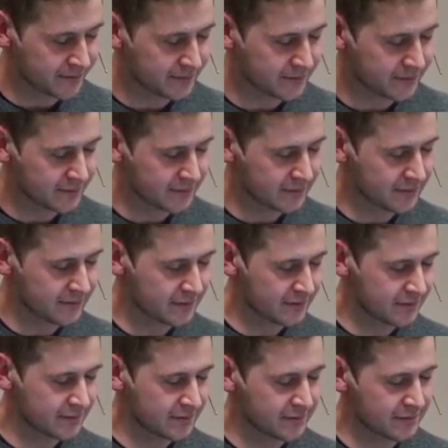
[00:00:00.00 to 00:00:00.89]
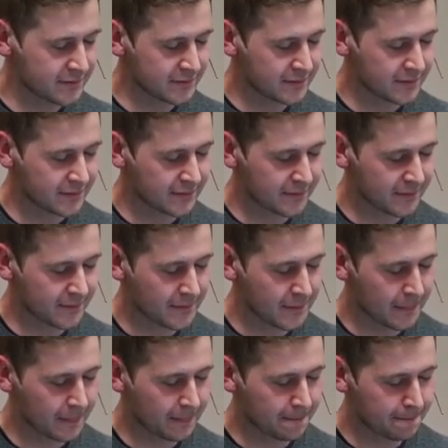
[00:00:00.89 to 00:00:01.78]

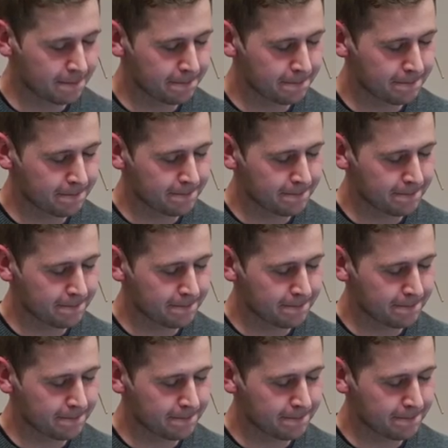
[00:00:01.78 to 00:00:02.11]
No one is speaking in this clip.